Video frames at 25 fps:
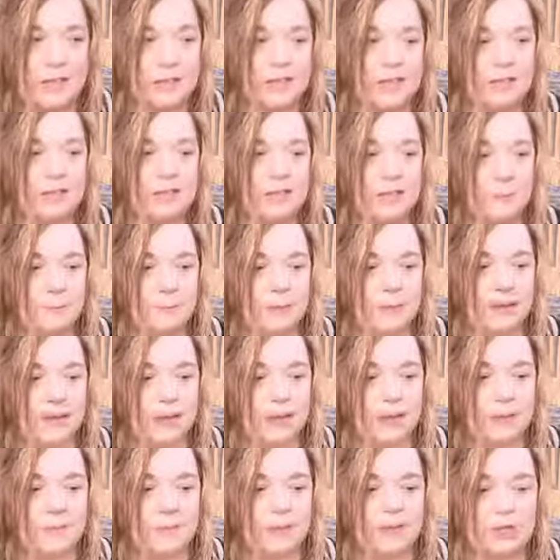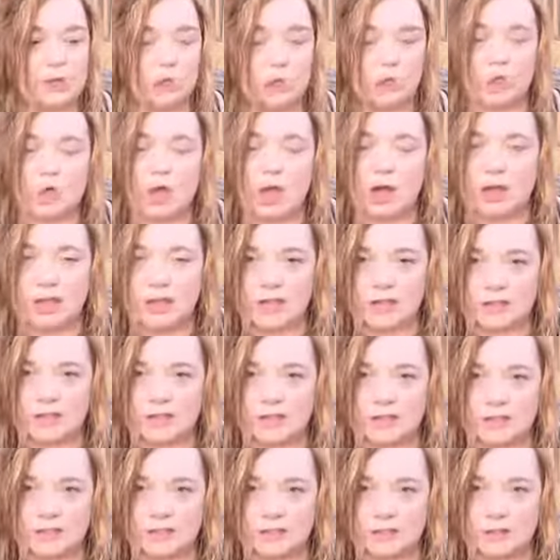Sometimes it's shocking
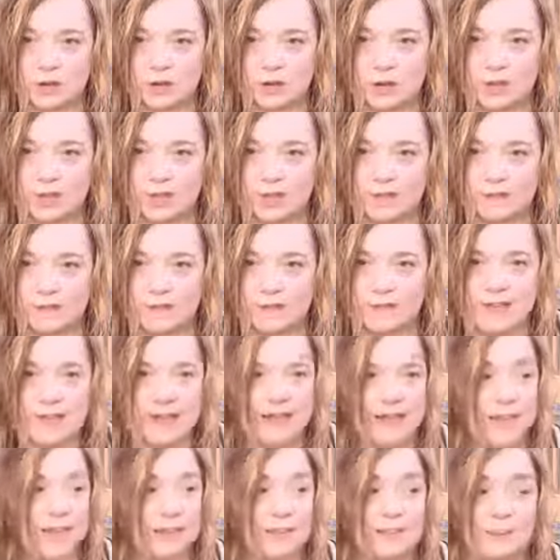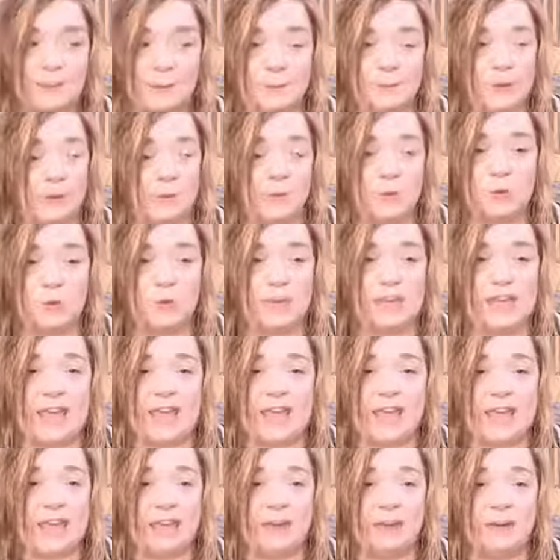things in our life. And sometimes we
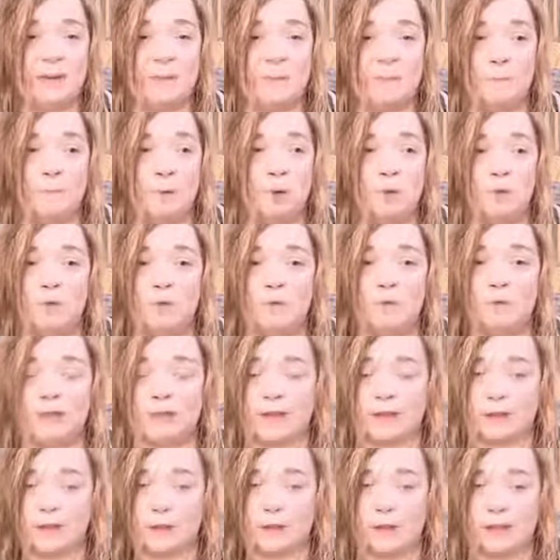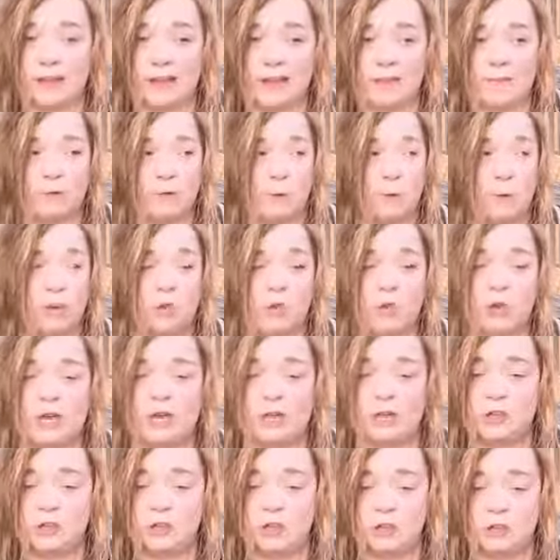can't move in our life or
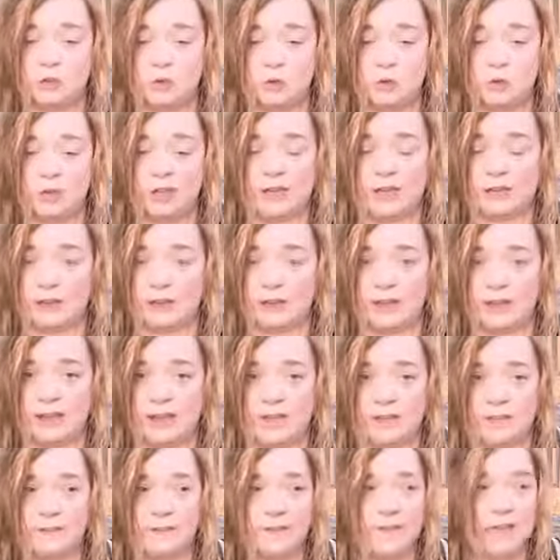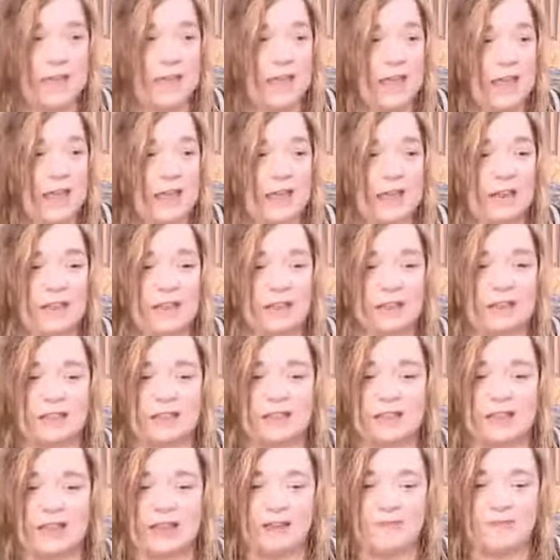change in our life unless
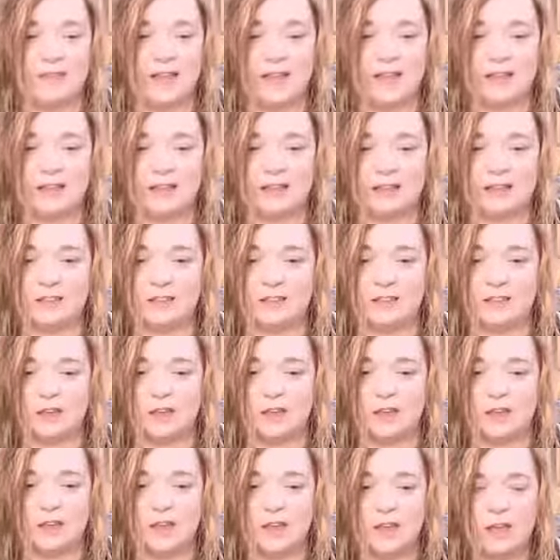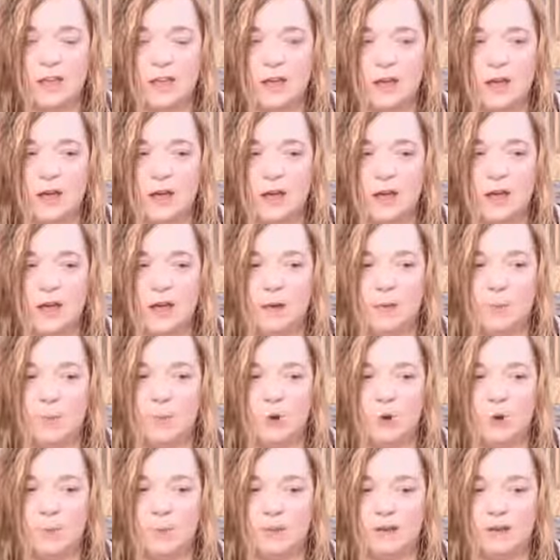life hands us a
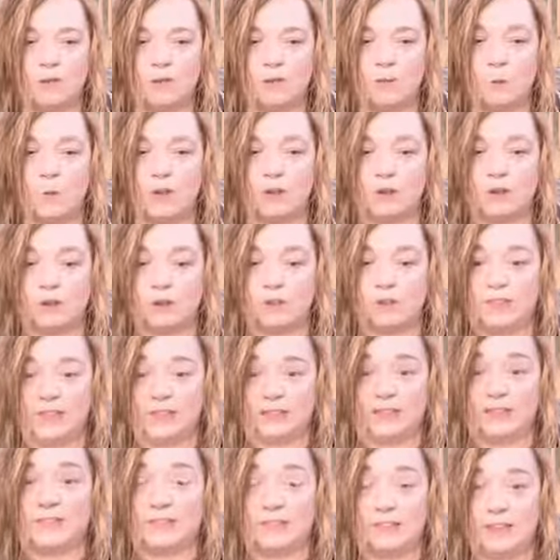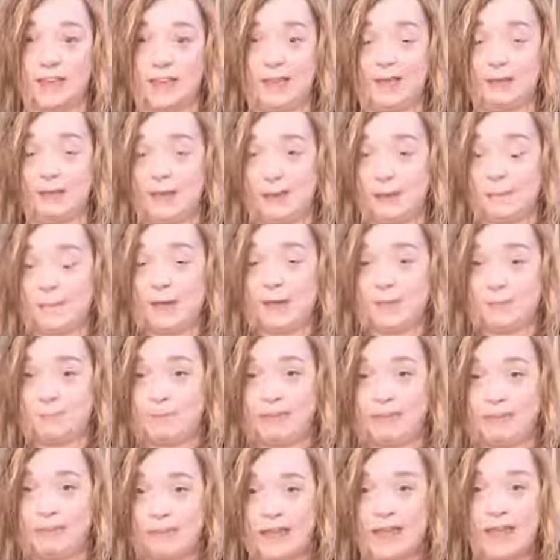moment of wonder that might
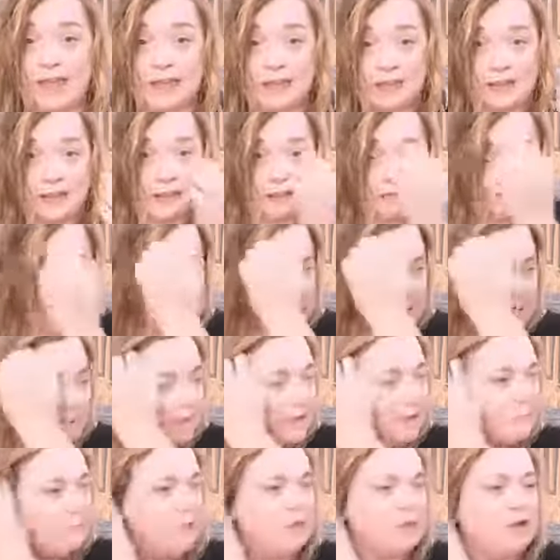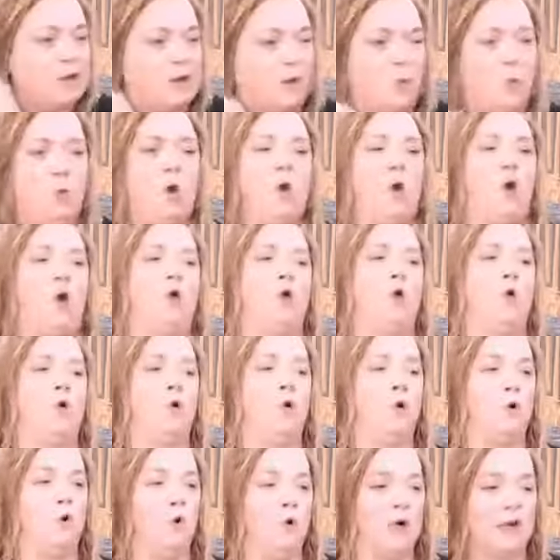be negative, that might be like,
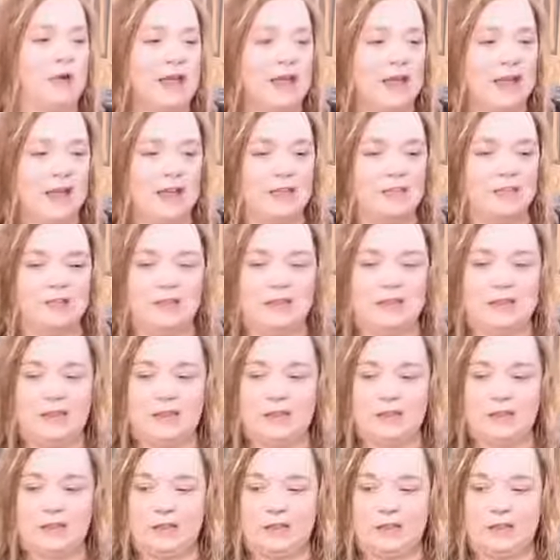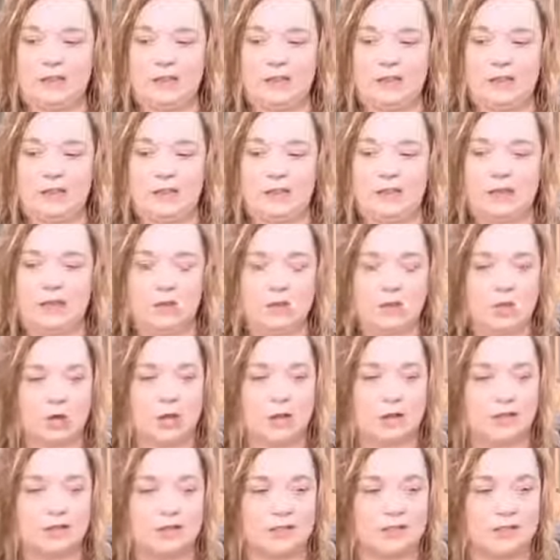whoa, and then it
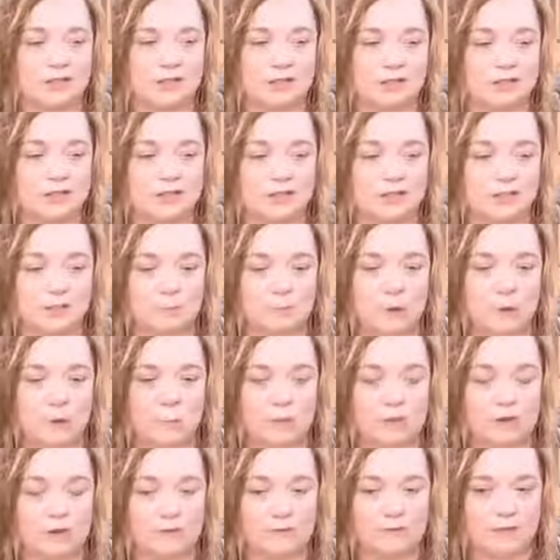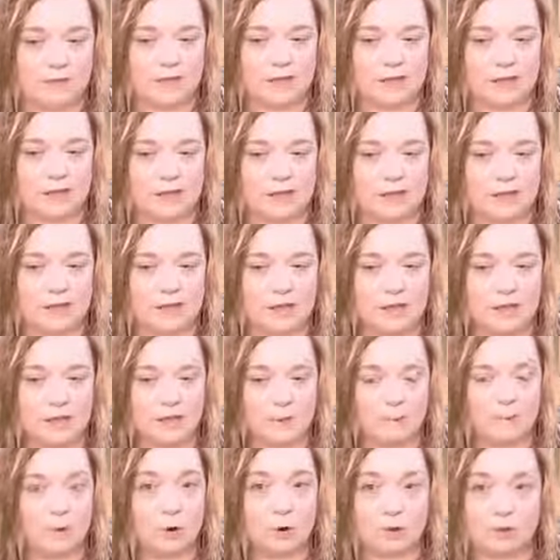shocks us into this moment of like
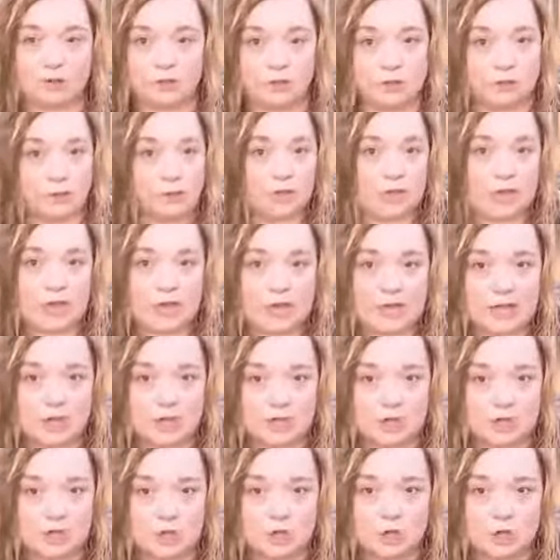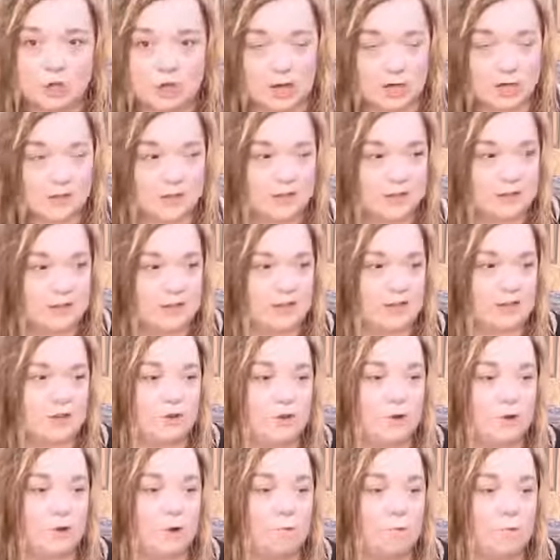personal change. It shocks us
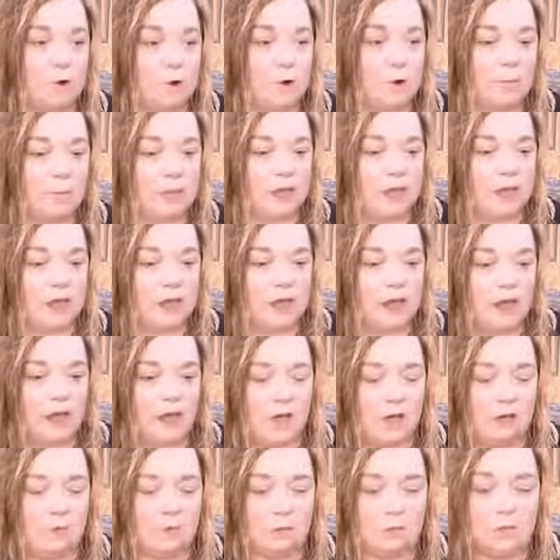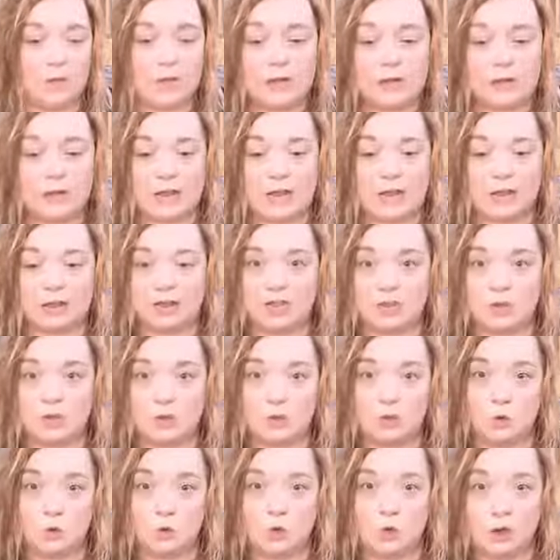into a moment of realizing
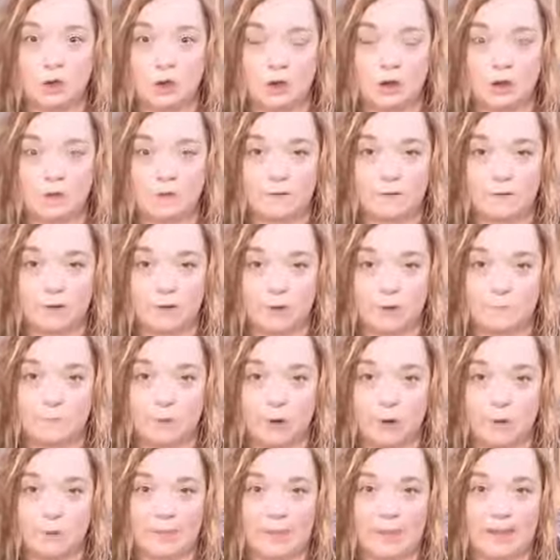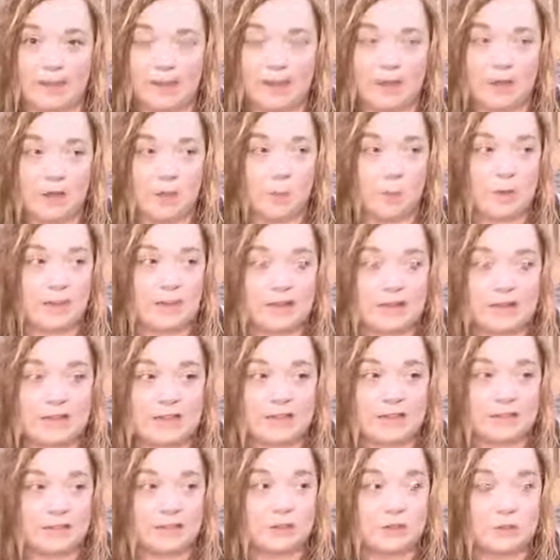who we are for a moment. We can
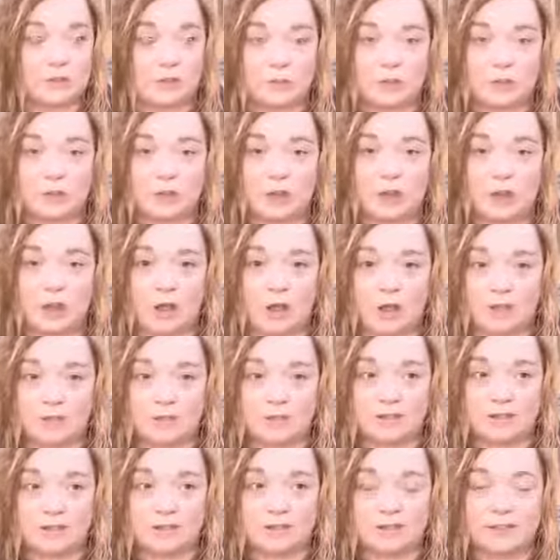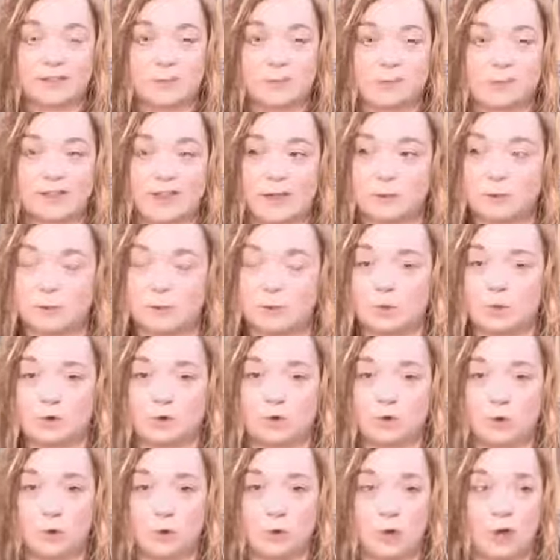get super lost, and sometimes we're
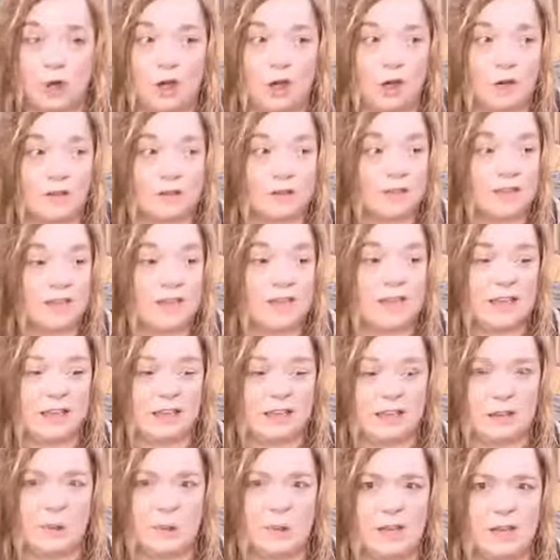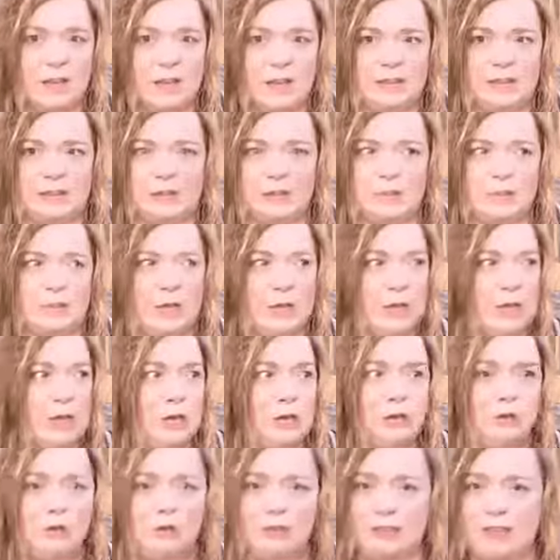so lost that we need something
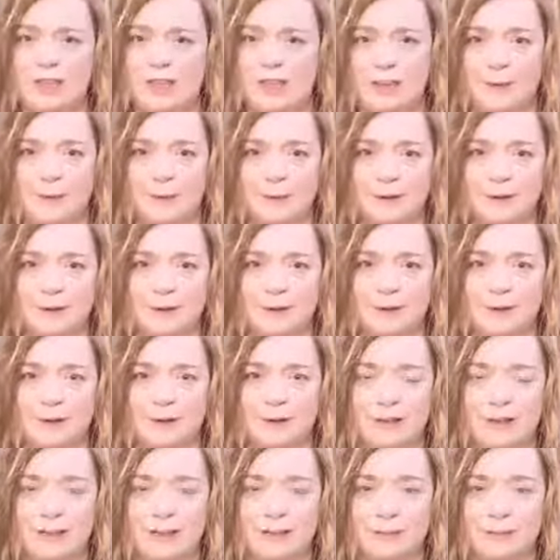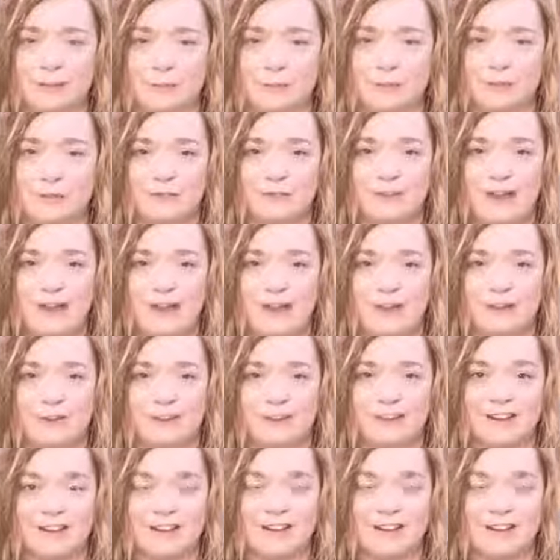huge to happen in our life to be found.